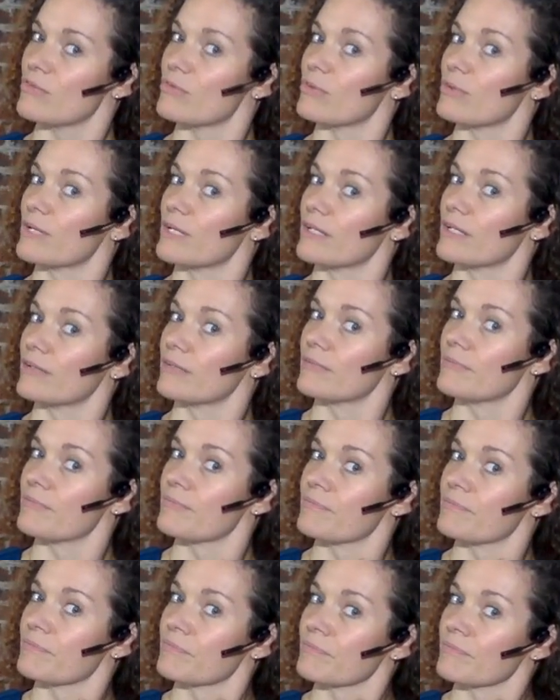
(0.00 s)
for you.
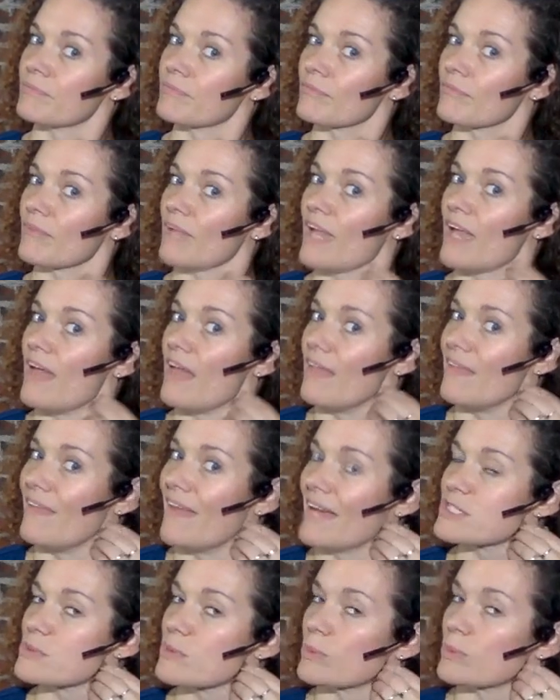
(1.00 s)
And
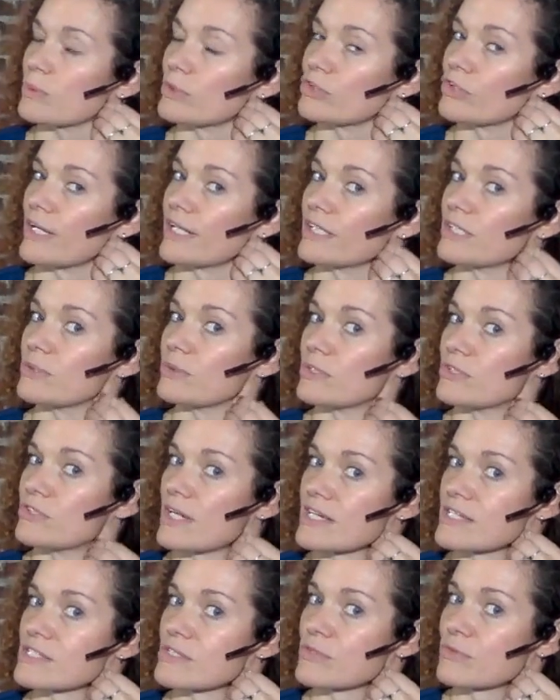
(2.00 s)
that's what we're trying to address.